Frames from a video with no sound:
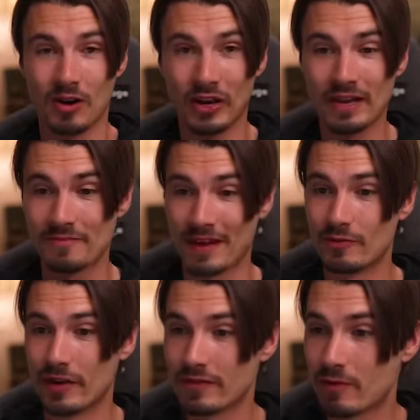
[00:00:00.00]
Okay, and
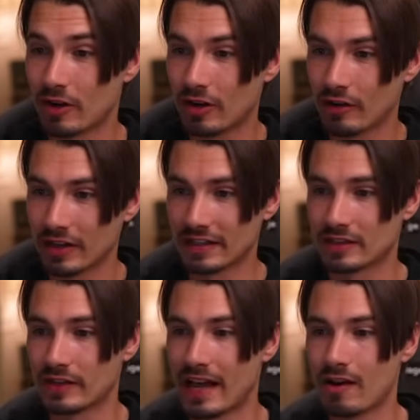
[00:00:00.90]
we have the model locally.
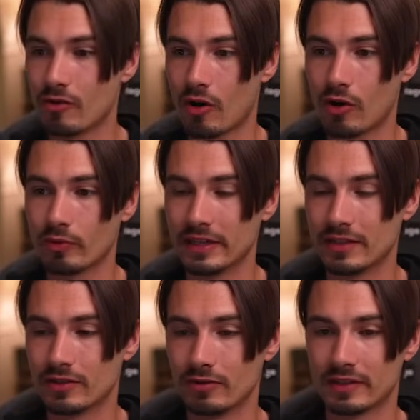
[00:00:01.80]
So now all we need
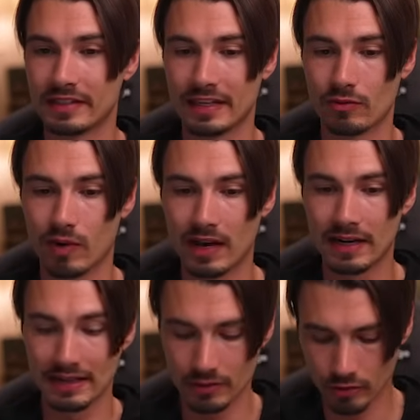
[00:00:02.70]
to do is say run,
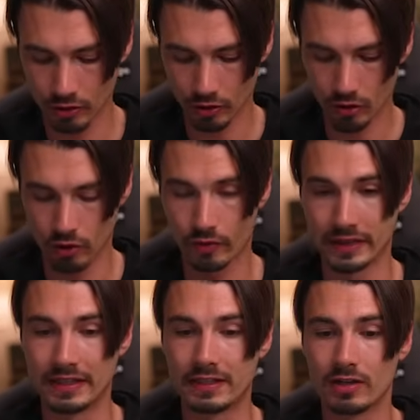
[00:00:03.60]
and you could
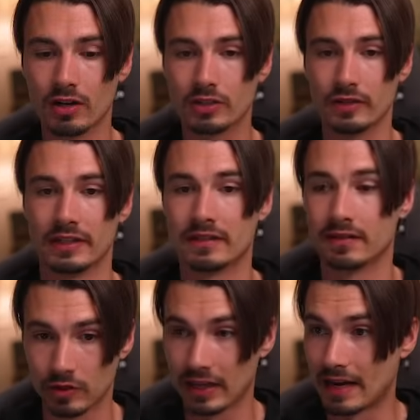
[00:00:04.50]
already talk to it.
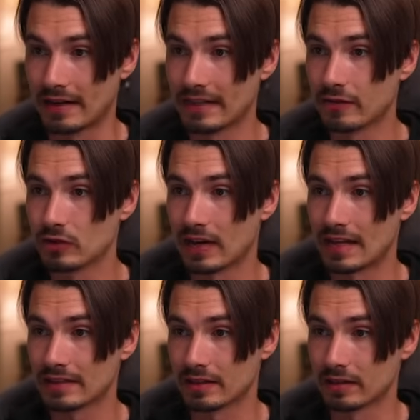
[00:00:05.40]
Look at that. It gives you an
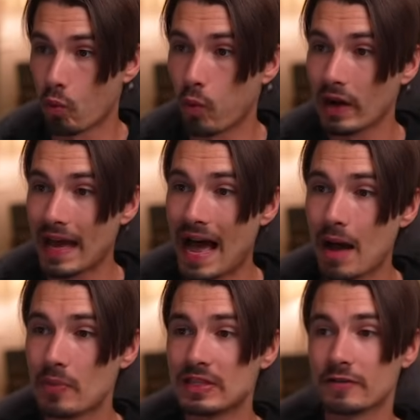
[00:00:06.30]
answer. What
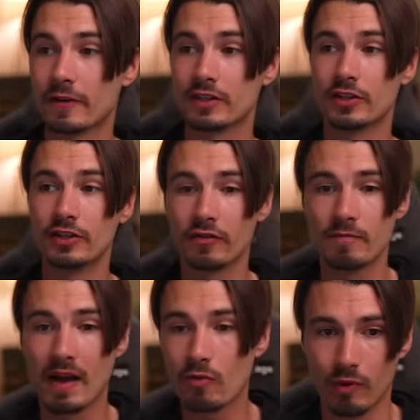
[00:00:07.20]
happens if I turn off
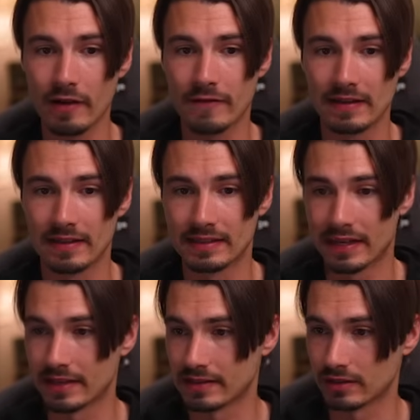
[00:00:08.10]
my Wi-Fi in this
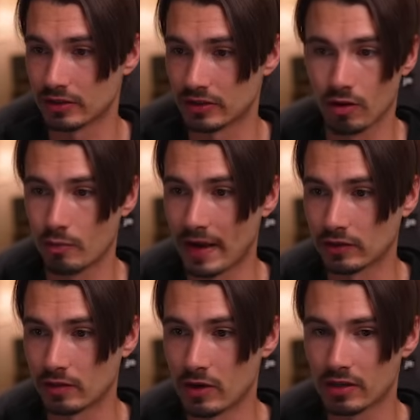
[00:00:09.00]
case? I'll just go back
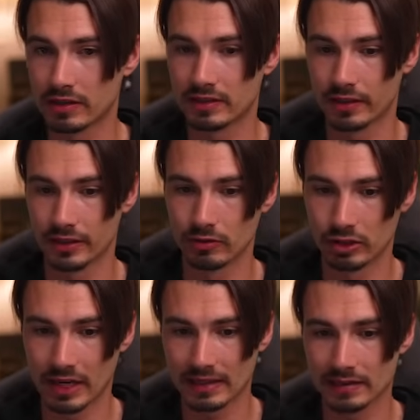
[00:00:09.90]
to the model, start a new
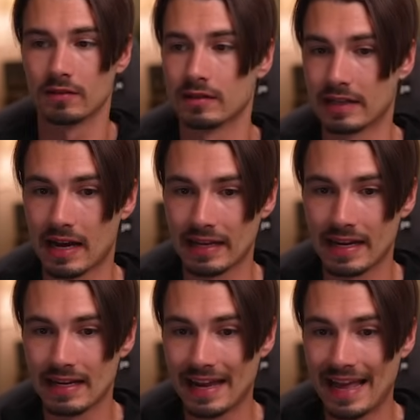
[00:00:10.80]
chat, say hi
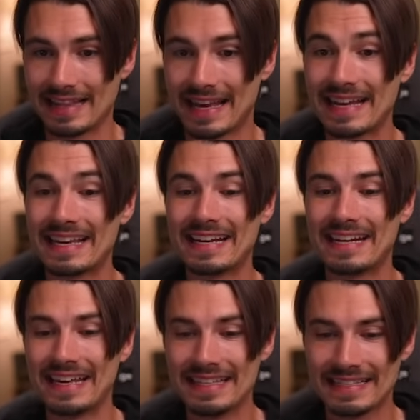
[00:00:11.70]
again, and I get an
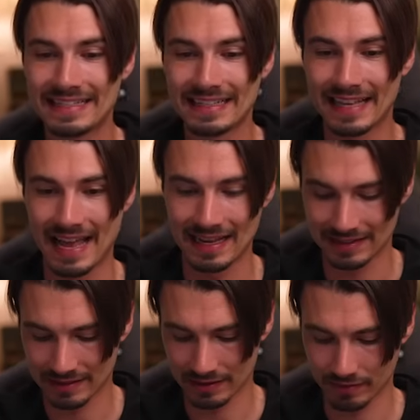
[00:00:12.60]
instant
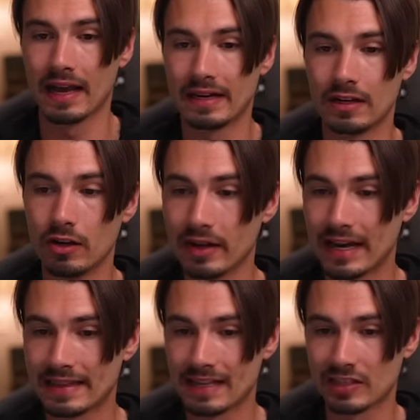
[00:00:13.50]
answer. And look
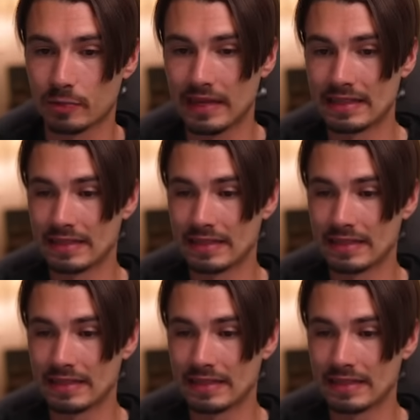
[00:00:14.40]
at that speed.